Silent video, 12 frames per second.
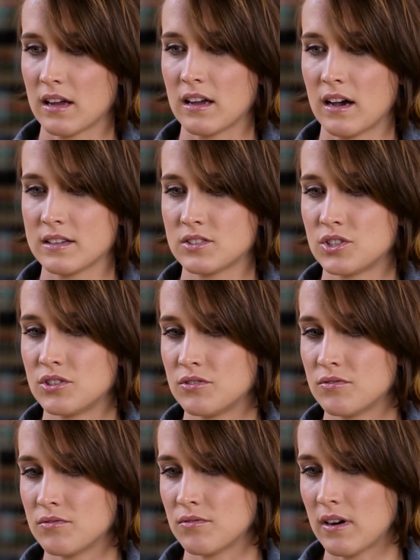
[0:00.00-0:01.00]
I got
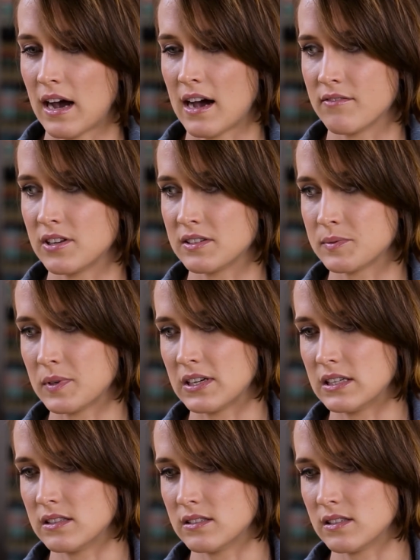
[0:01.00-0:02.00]
to have the
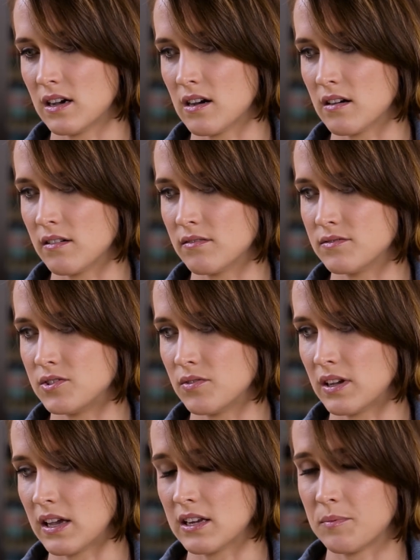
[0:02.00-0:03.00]
experience of
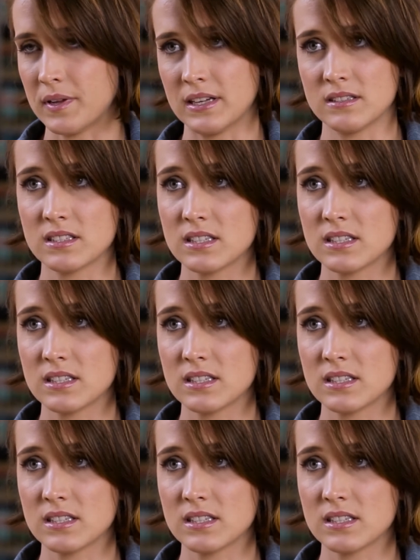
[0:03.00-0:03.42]
doing independent